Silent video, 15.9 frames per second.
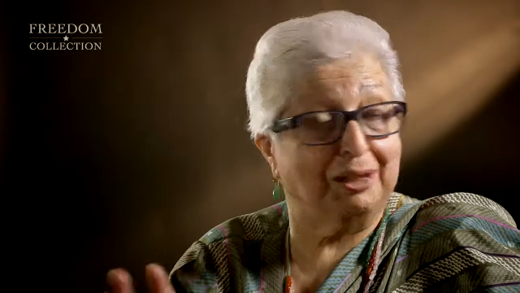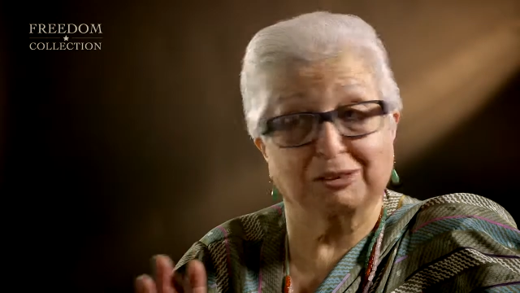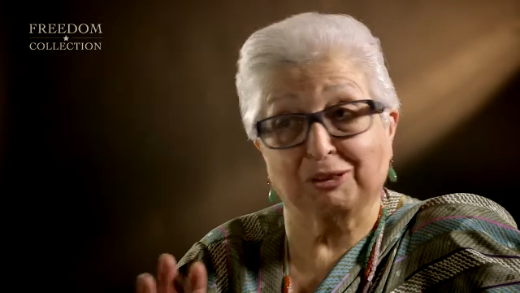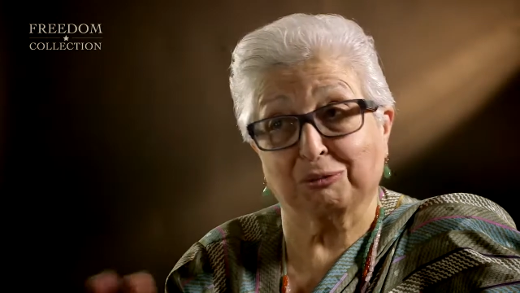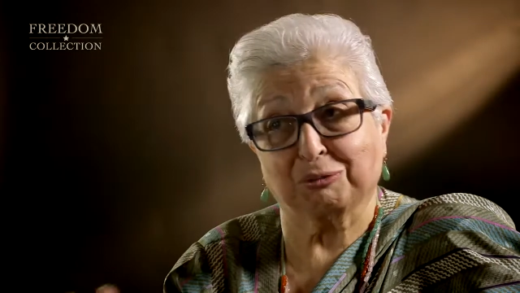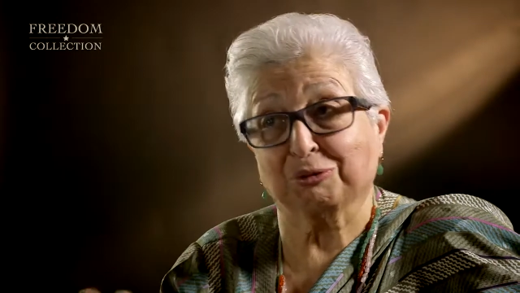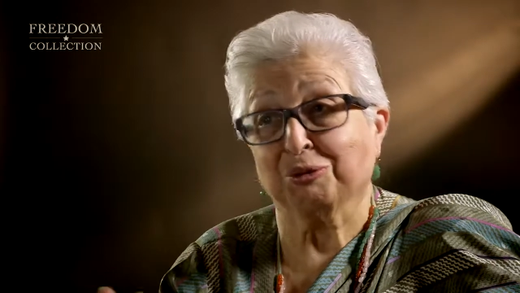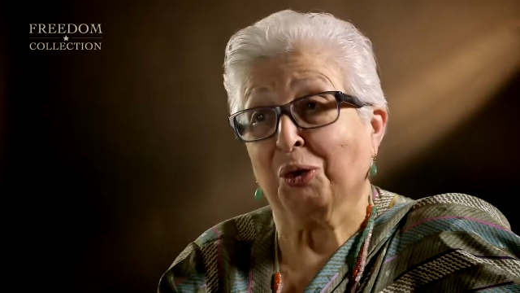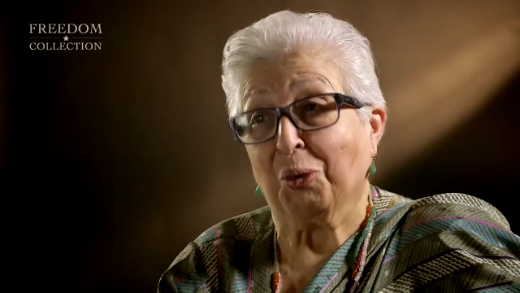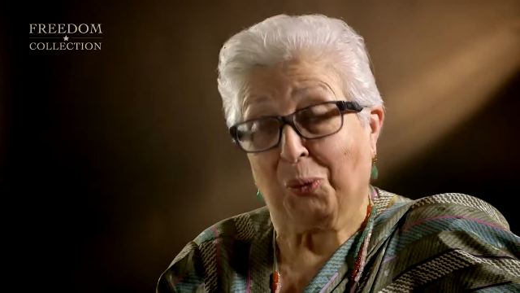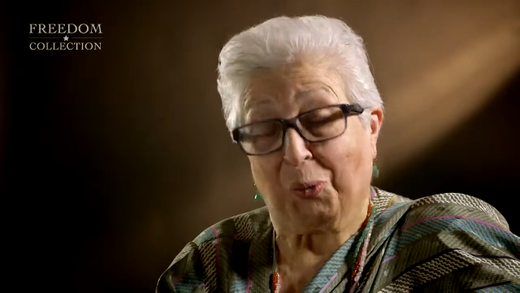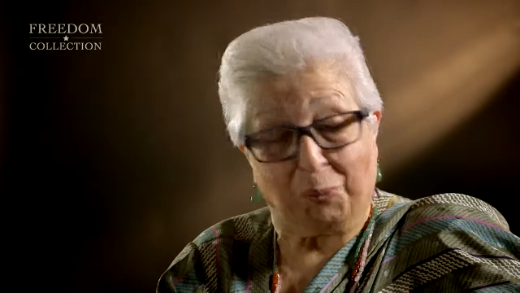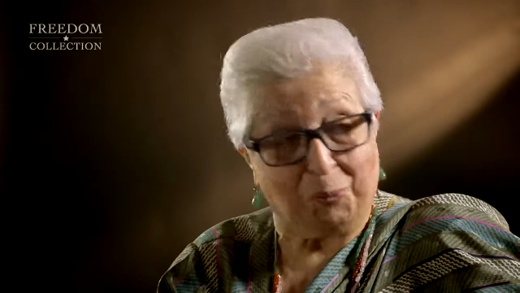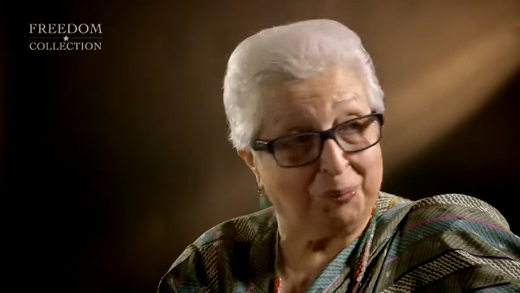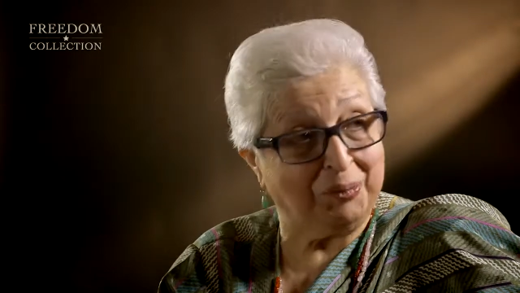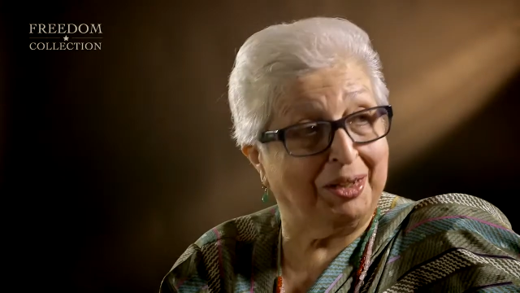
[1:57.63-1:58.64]
I don't
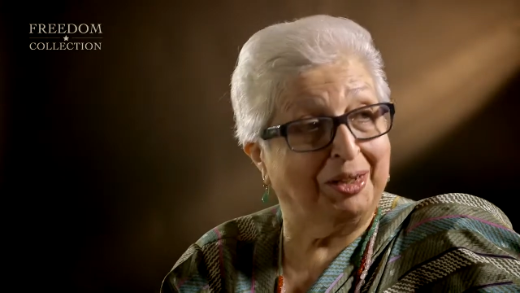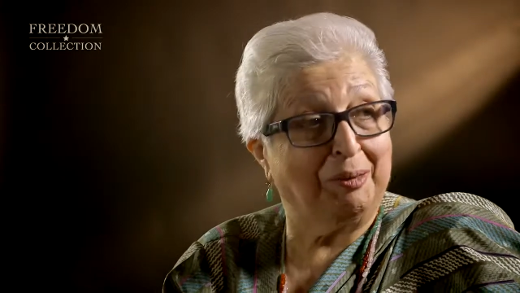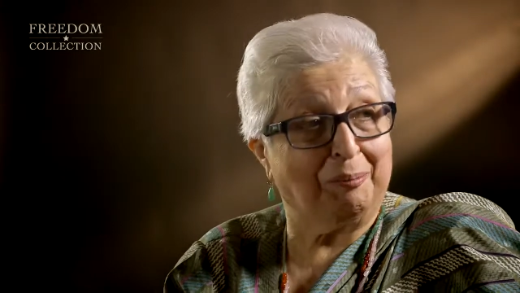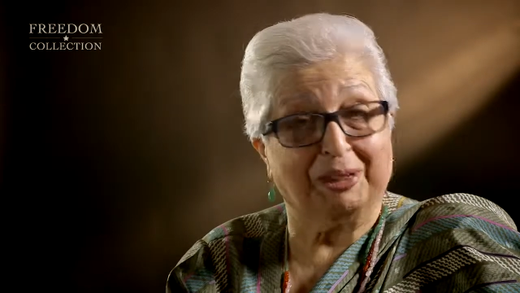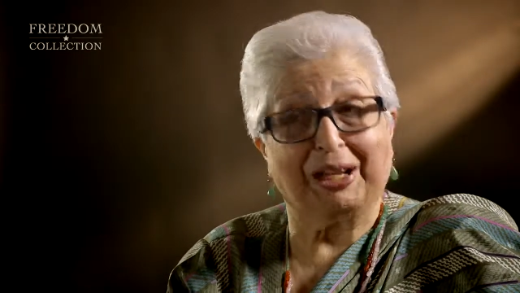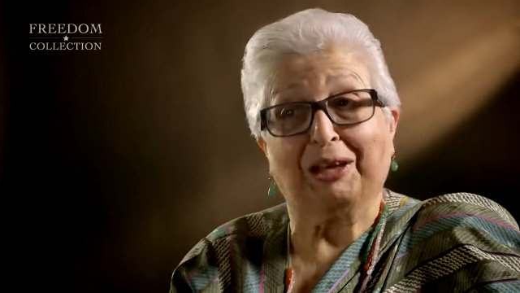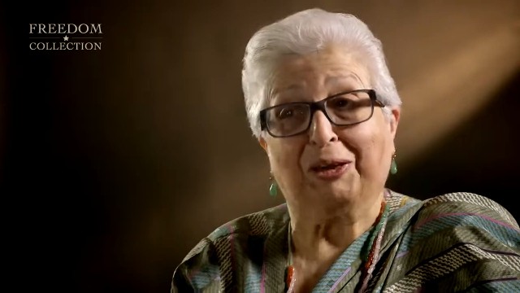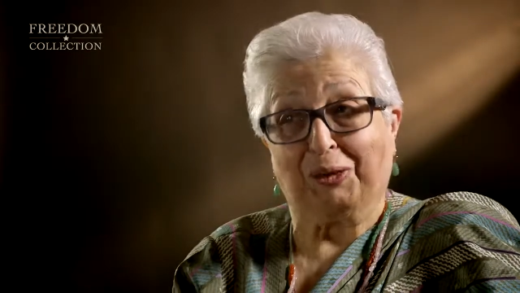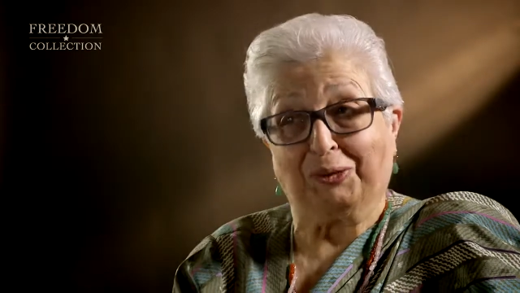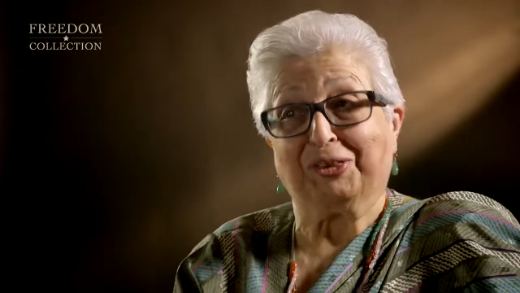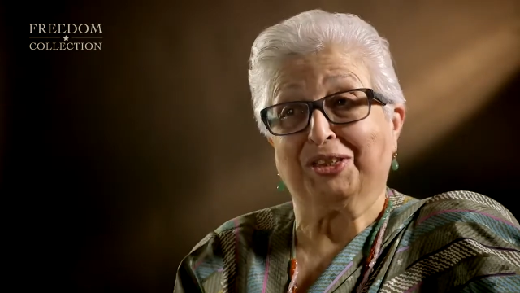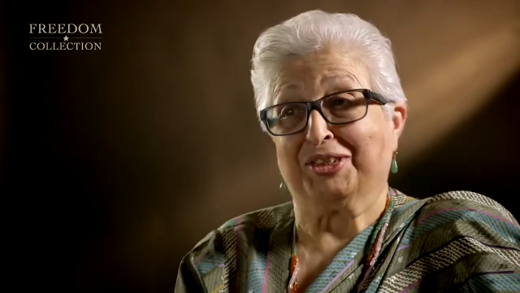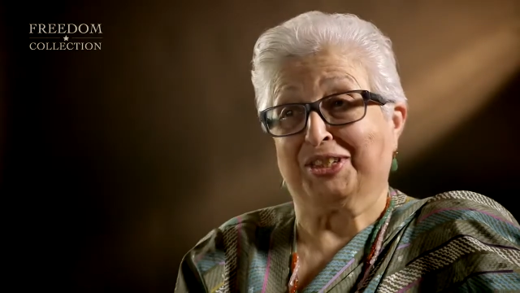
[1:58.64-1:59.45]
know but I got the